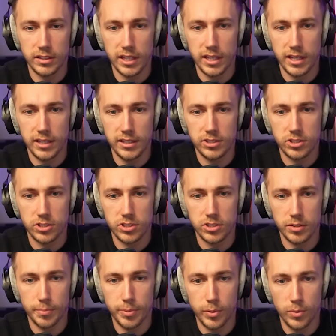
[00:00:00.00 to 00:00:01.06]
Yeast,
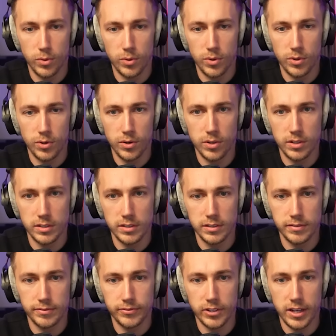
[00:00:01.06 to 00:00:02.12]
pour,
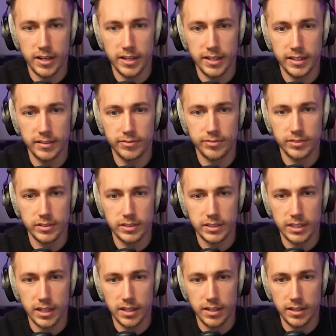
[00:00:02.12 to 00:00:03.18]
five,
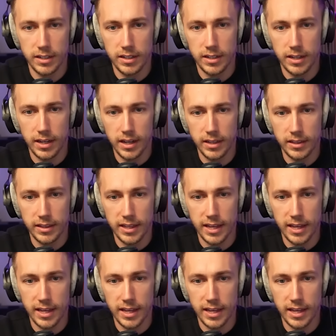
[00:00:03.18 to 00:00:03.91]
Done. And